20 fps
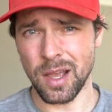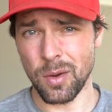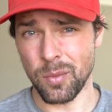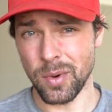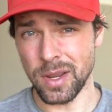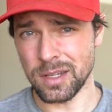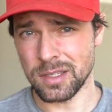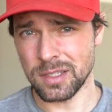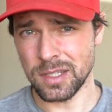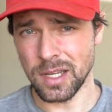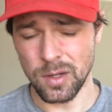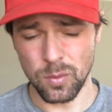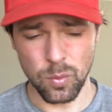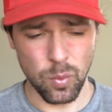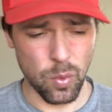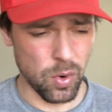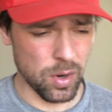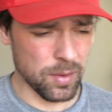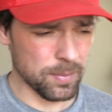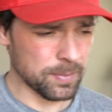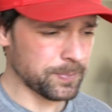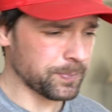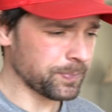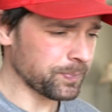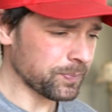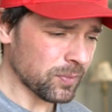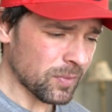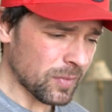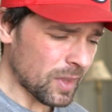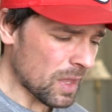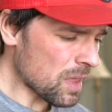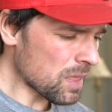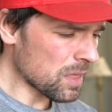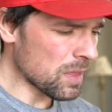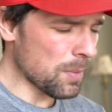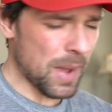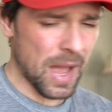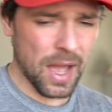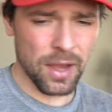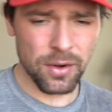That way it stayed warm.
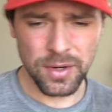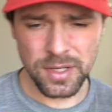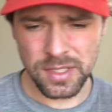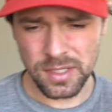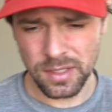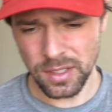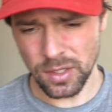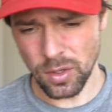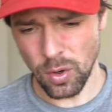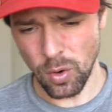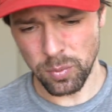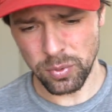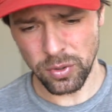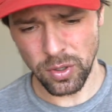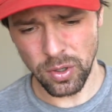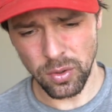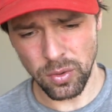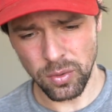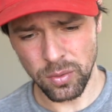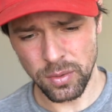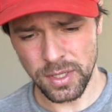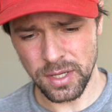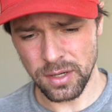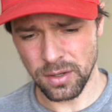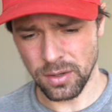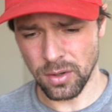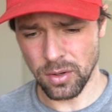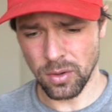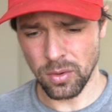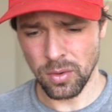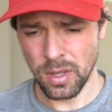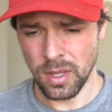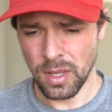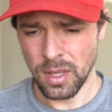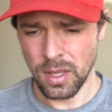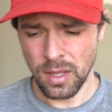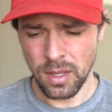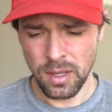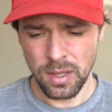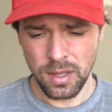The batteries in the GoPro Hero
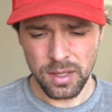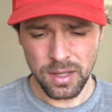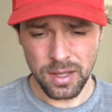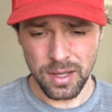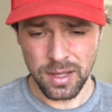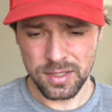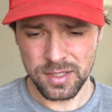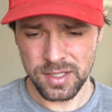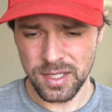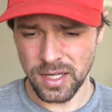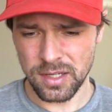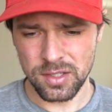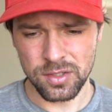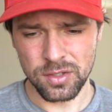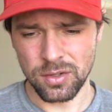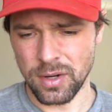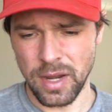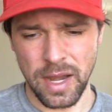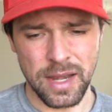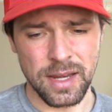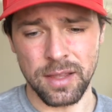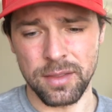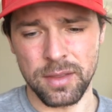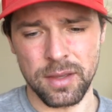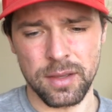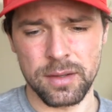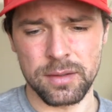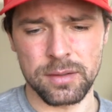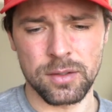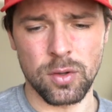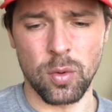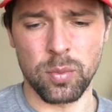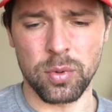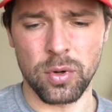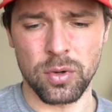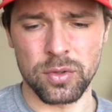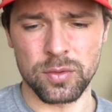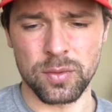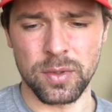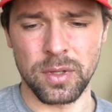6 or any of the
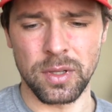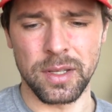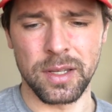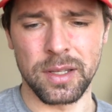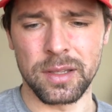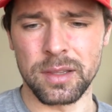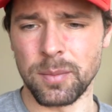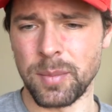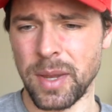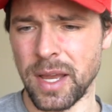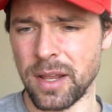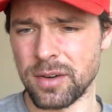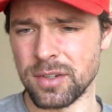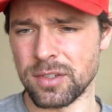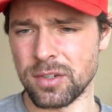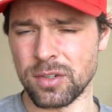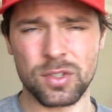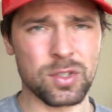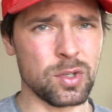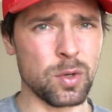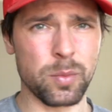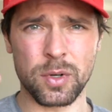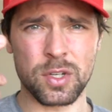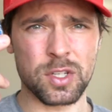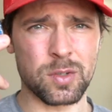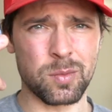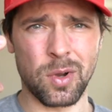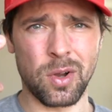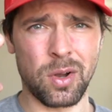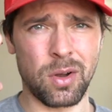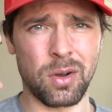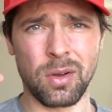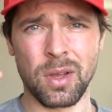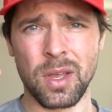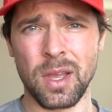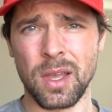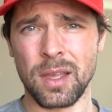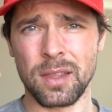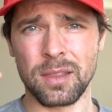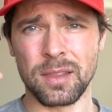GoPros really, the batteries are super
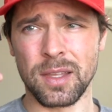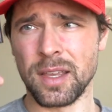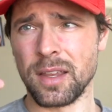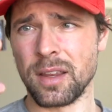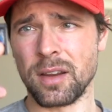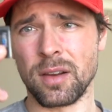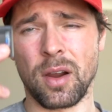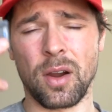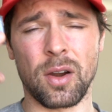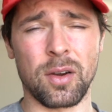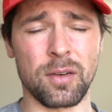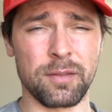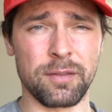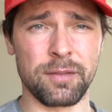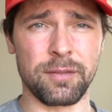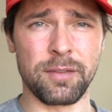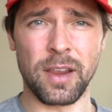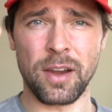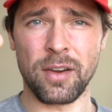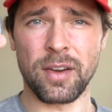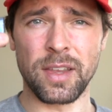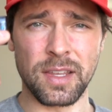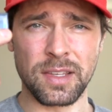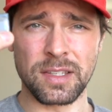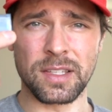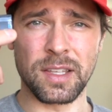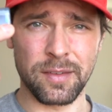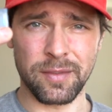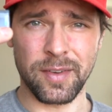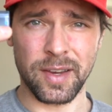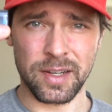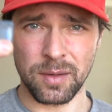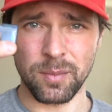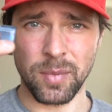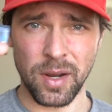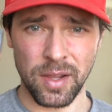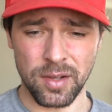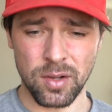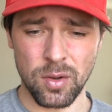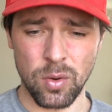small. They are very easily affected
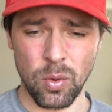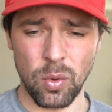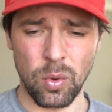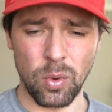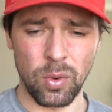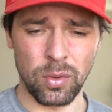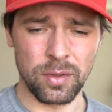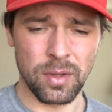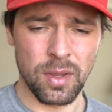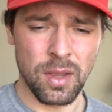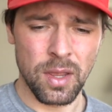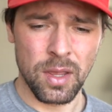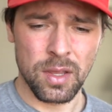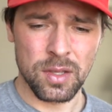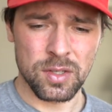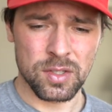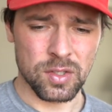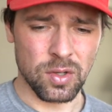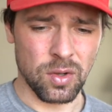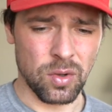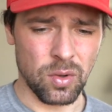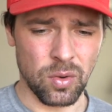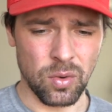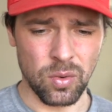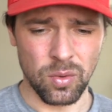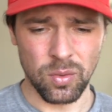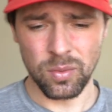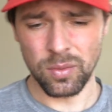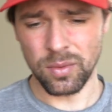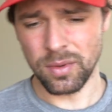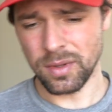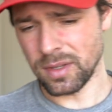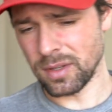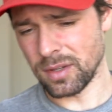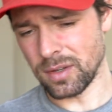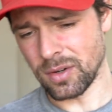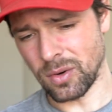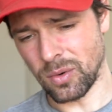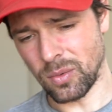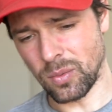by the cold. So,
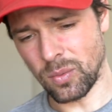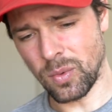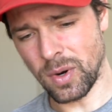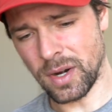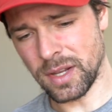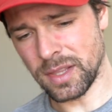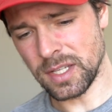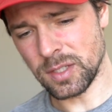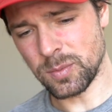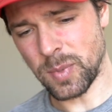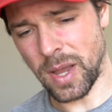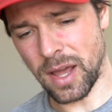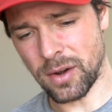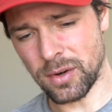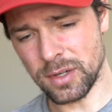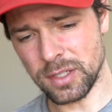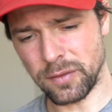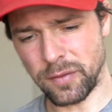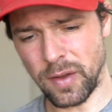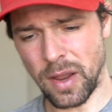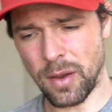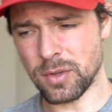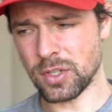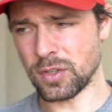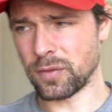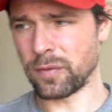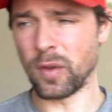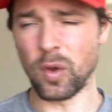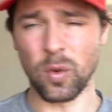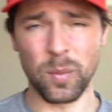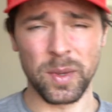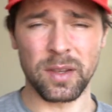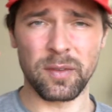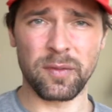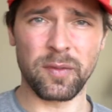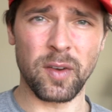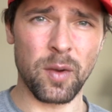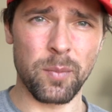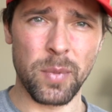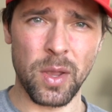you know, one of these batteries, if I was filming a
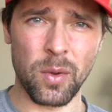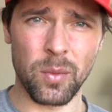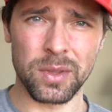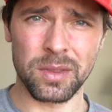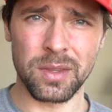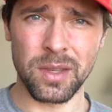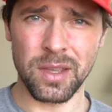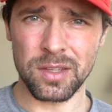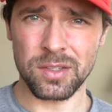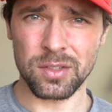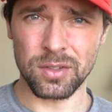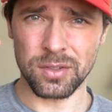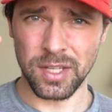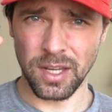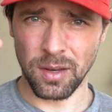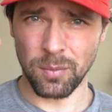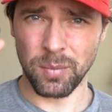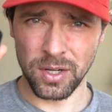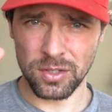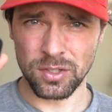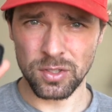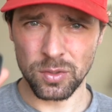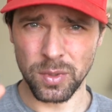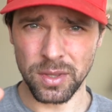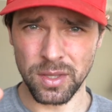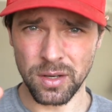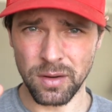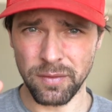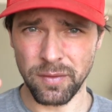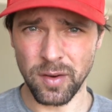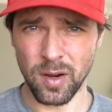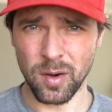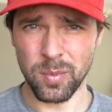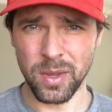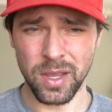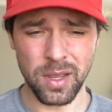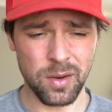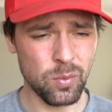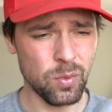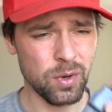fair bit with this or taking pictures with it a fair
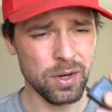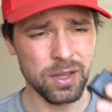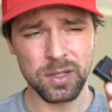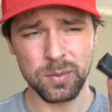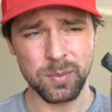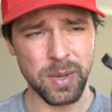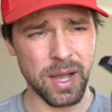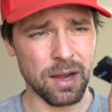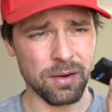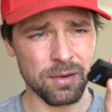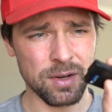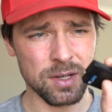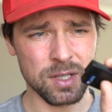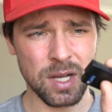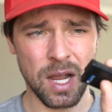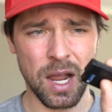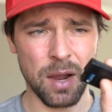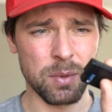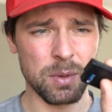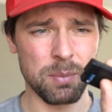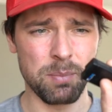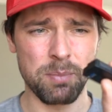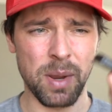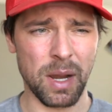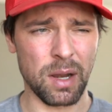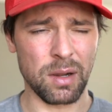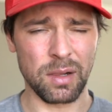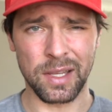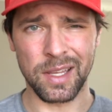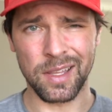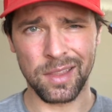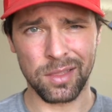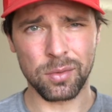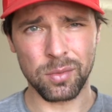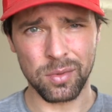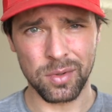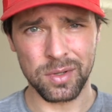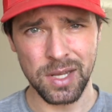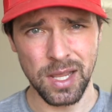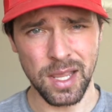bit, one of these batteries I would barely get
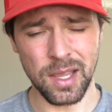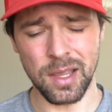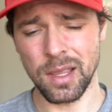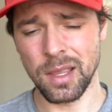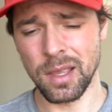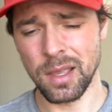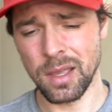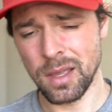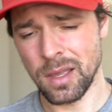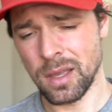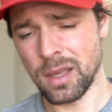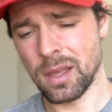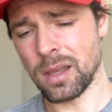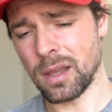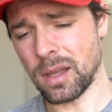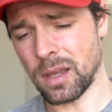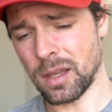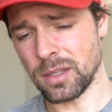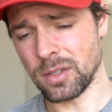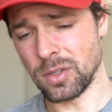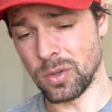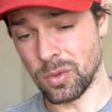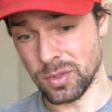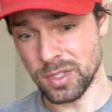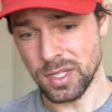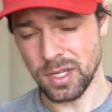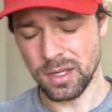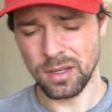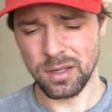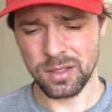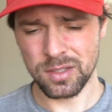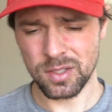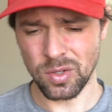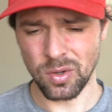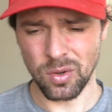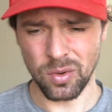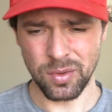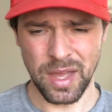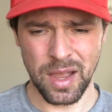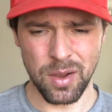through a day using.
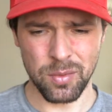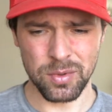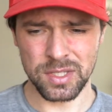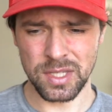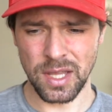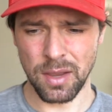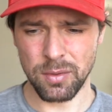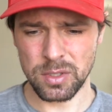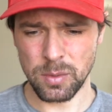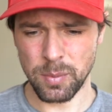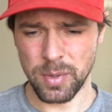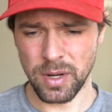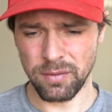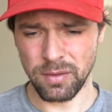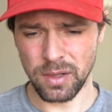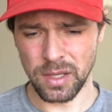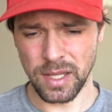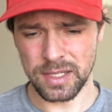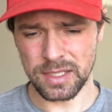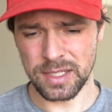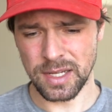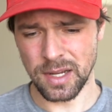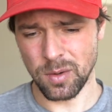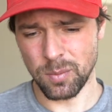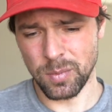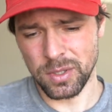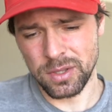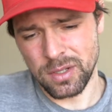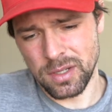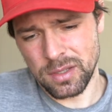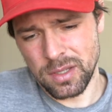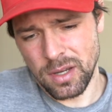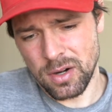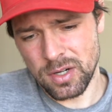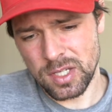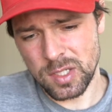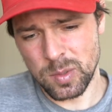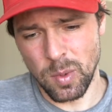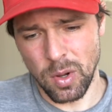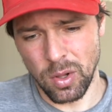So that was a bit of a letdown, but they
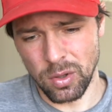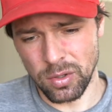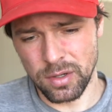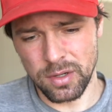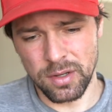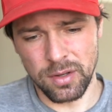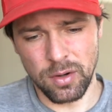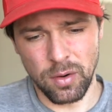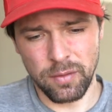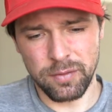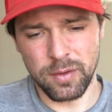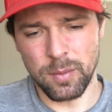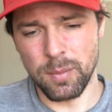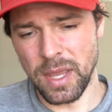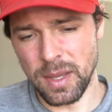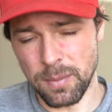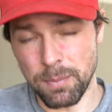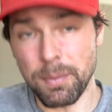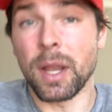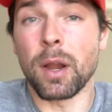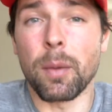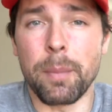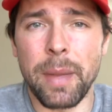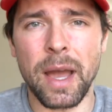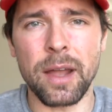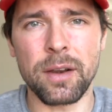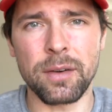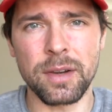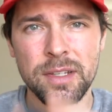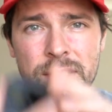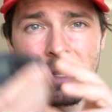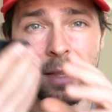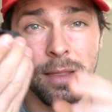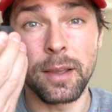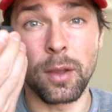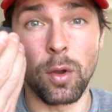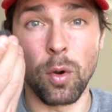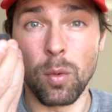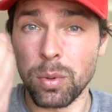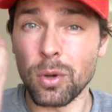are smaller, and you know, if you make bigger batteries, then
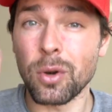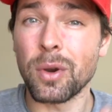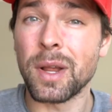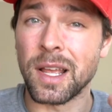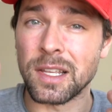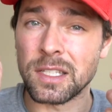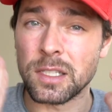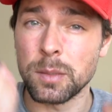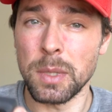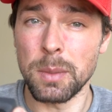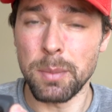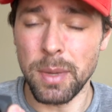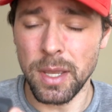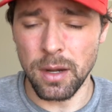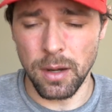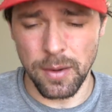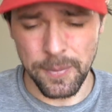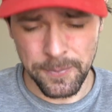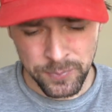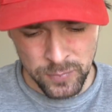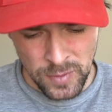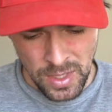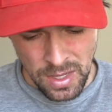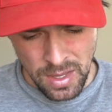the GoPro has to be bigger.